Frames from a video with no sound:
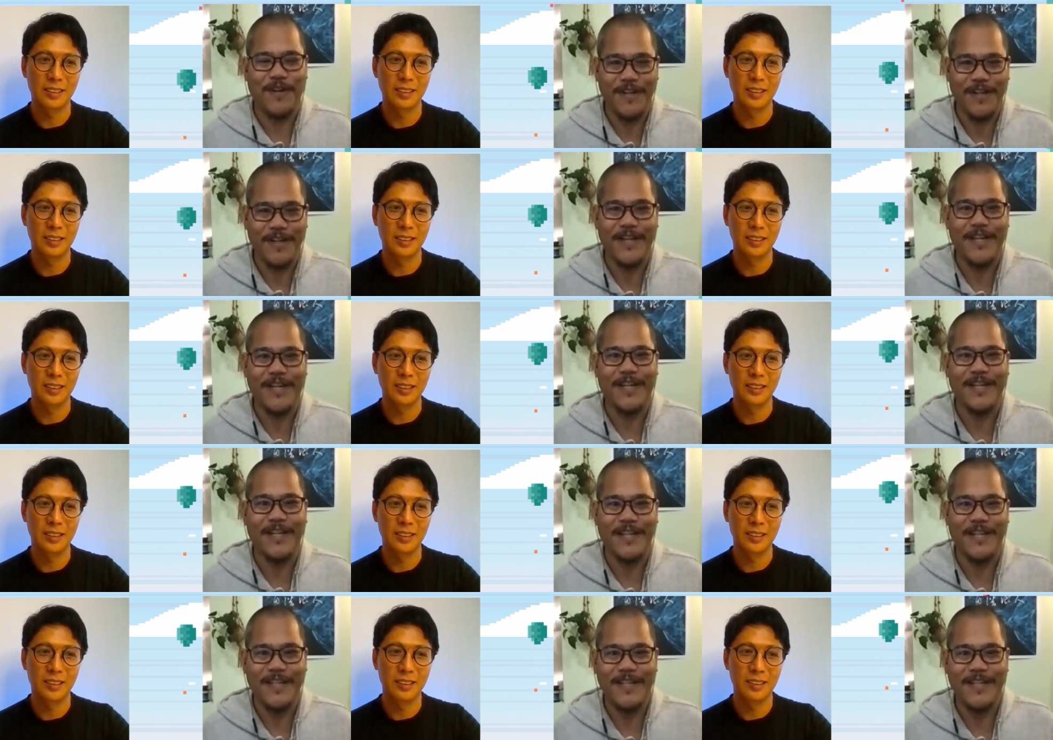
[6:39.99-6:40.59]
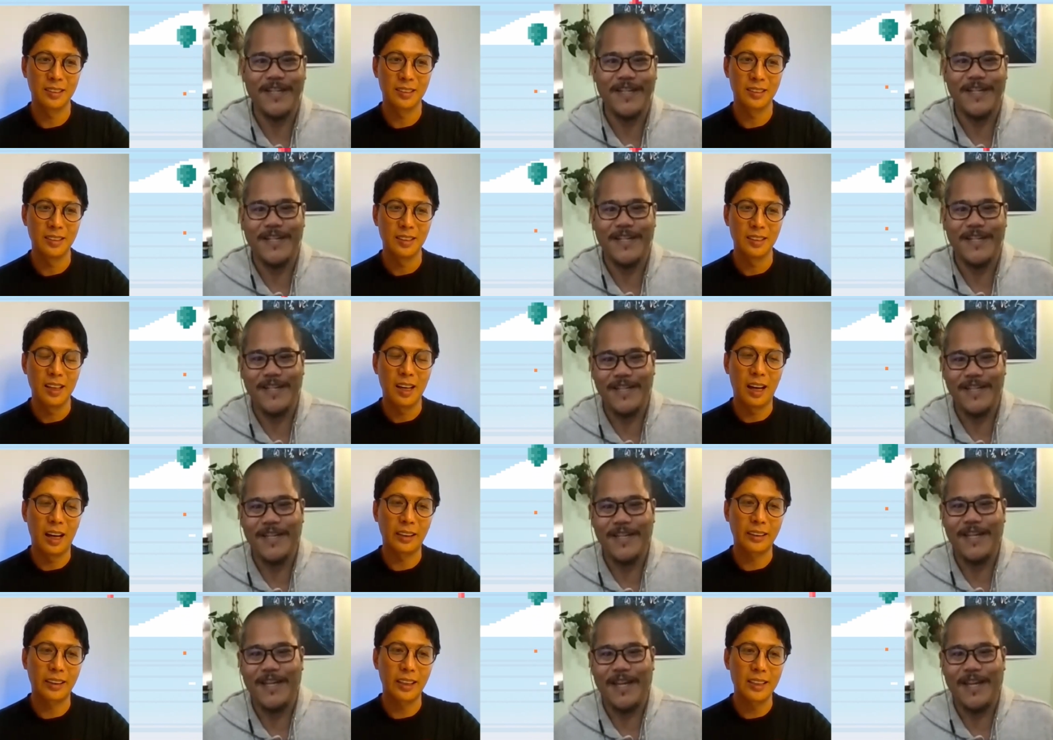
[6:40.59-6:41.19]
Speaker 1: Yeah,
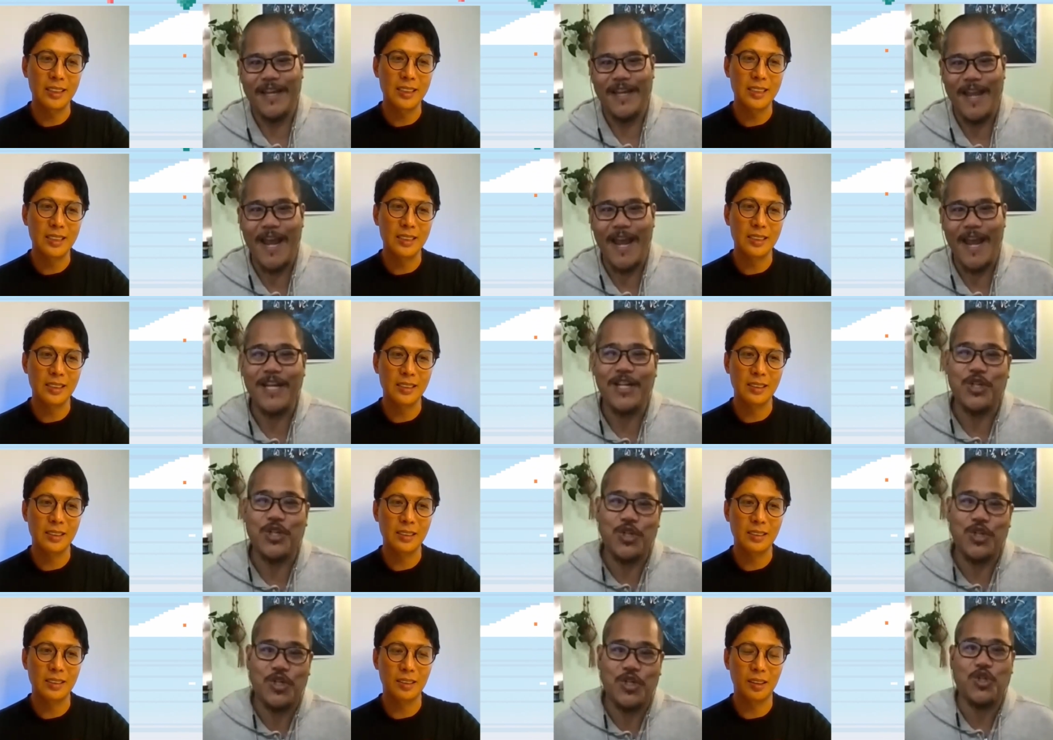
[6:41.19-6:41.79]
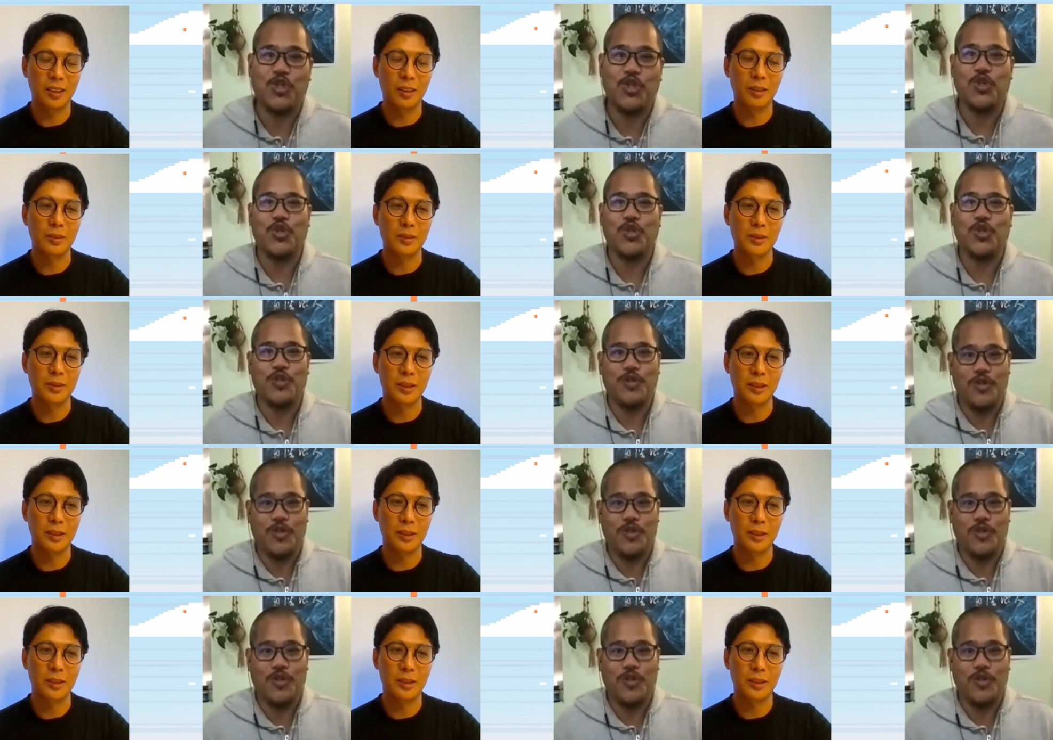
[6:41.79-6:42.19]
I guess oh,